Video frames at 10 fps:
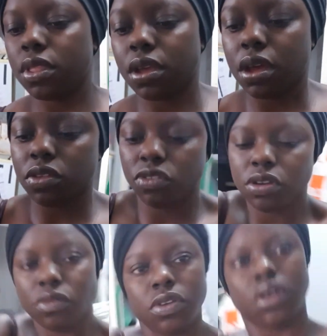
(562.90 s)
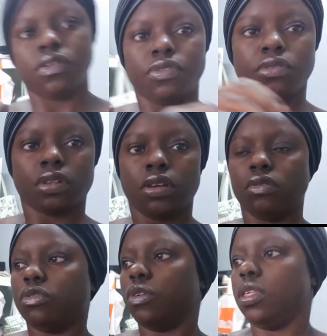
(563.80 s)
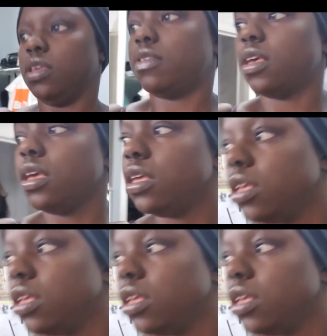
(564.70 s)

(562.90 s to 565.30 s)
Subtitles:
Guys, when you have those clothes where they say